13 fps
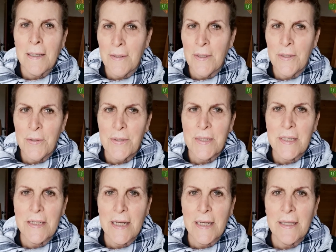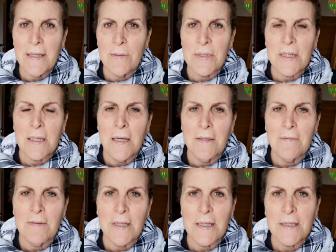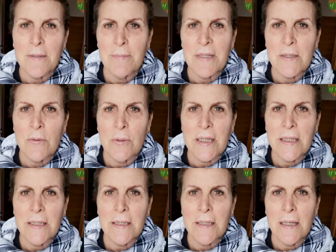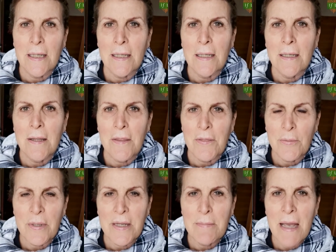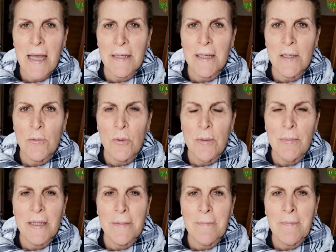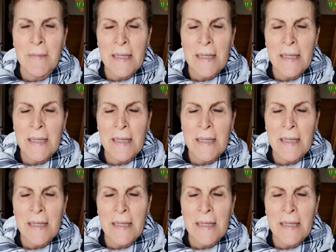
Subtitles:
In the news today, there was a conflict between three men and a woman.